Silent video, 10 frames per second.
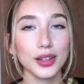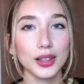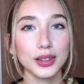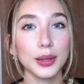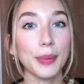
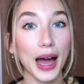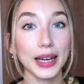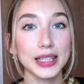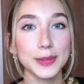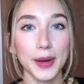the bad
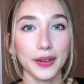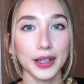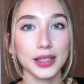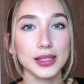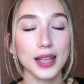
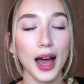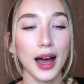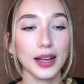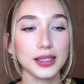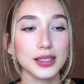experience
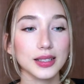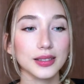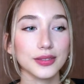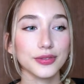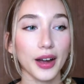at
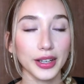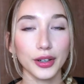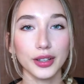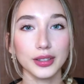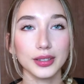Fine
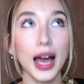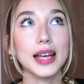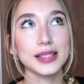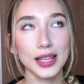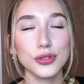Art,
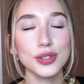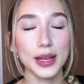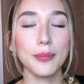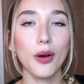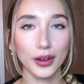at Central
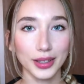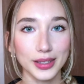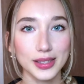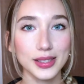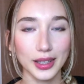St.
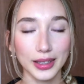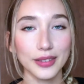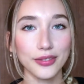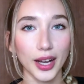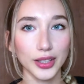Martin's, studying
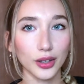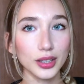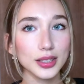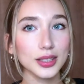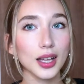Fine
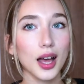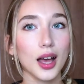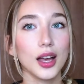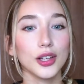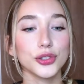Art.
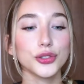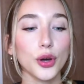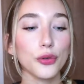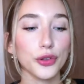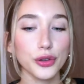
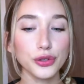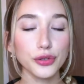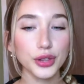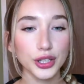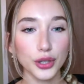So for those of
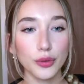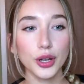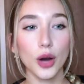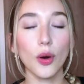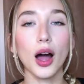you that don't
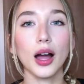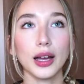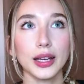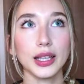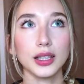know,
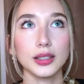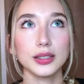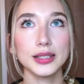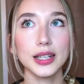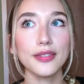I
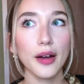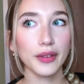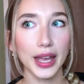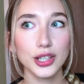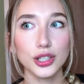did a
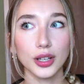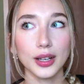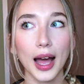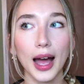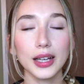foundation
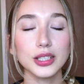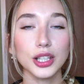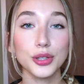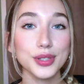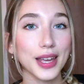at
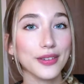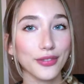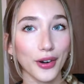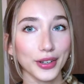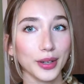UCA
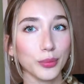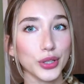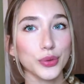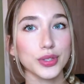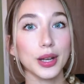Farnham,
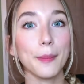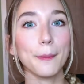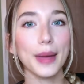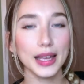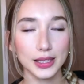which was an
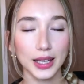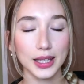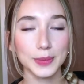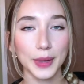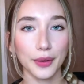amazing
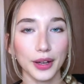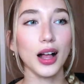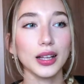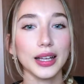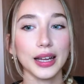experience,
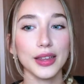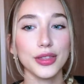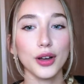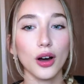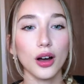and I
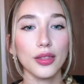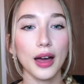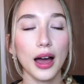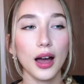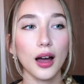thought
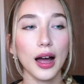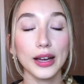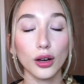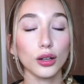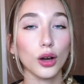that I
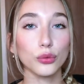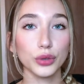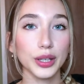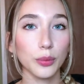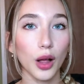got along
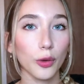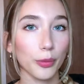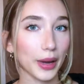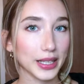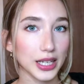really well with
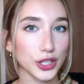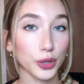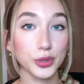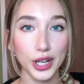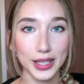my teacher,
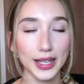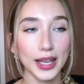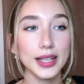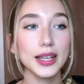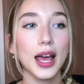which I
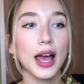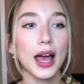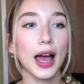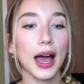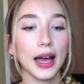did,
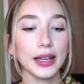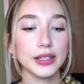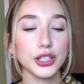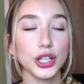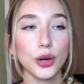and
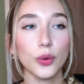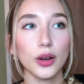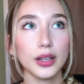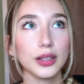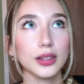you know,
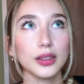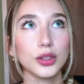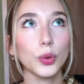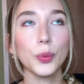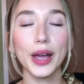
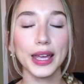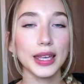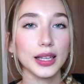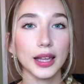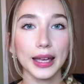the way
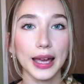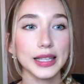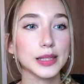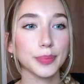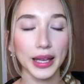he like
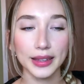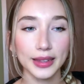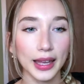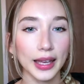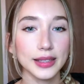explained
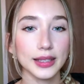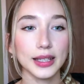things and